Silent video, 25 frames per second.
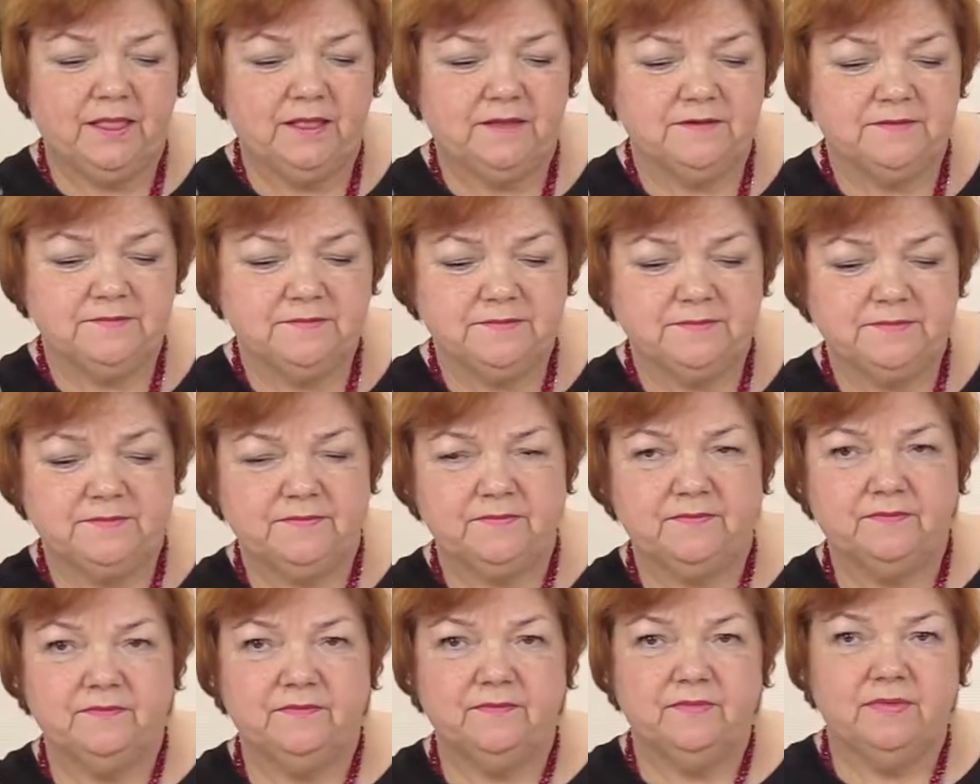we
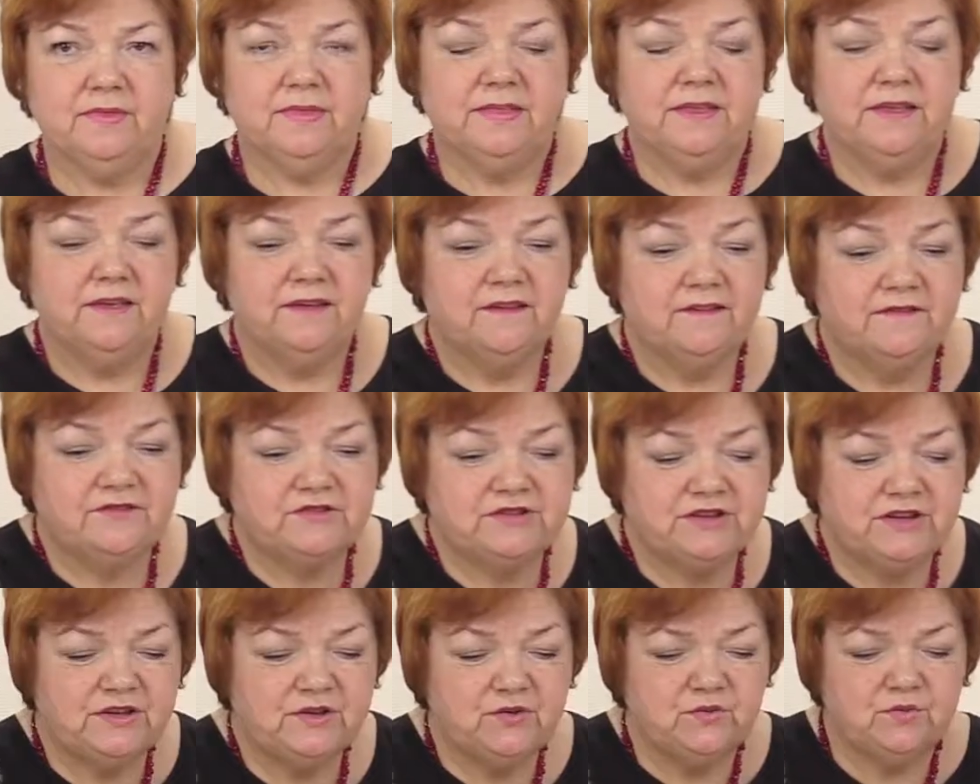design the skirts
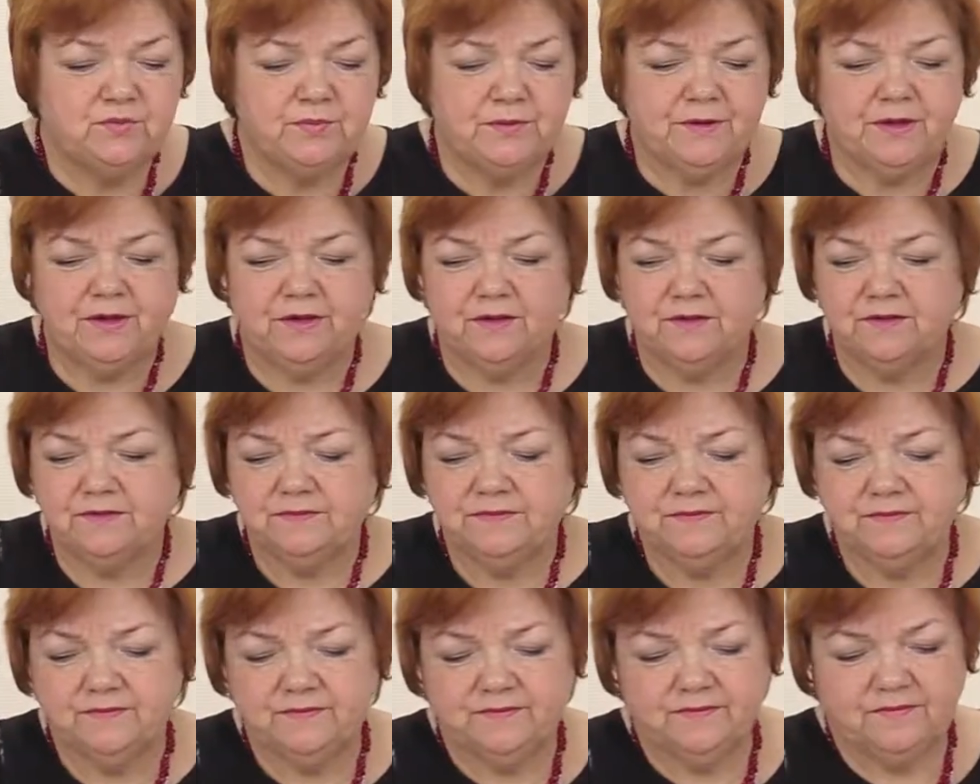on the
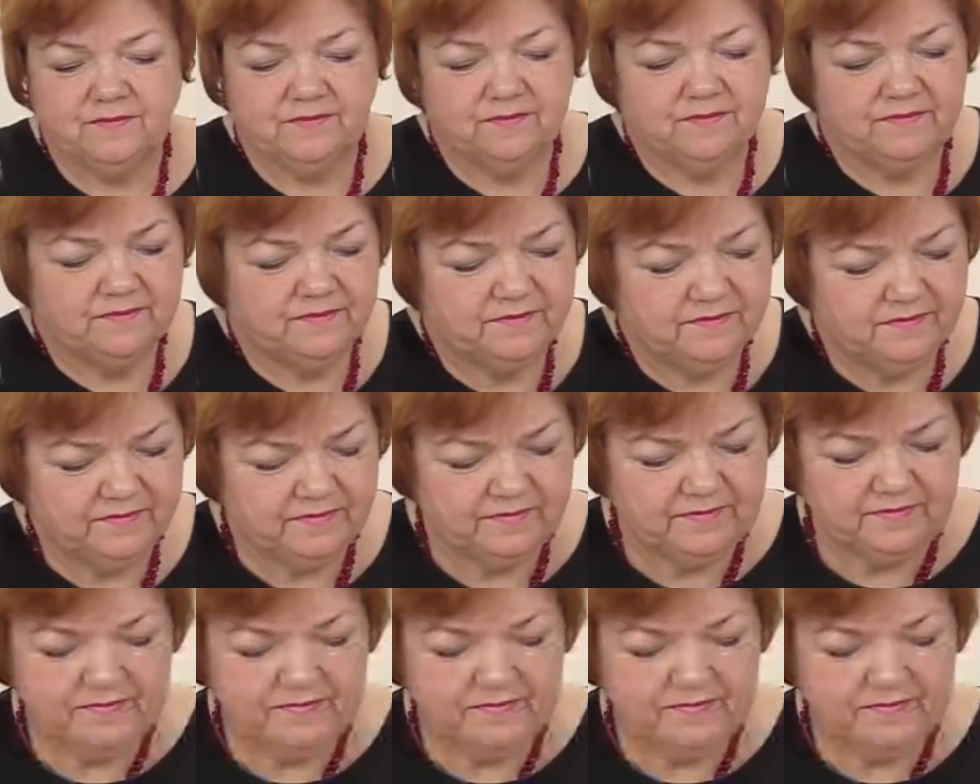basis of the pattern.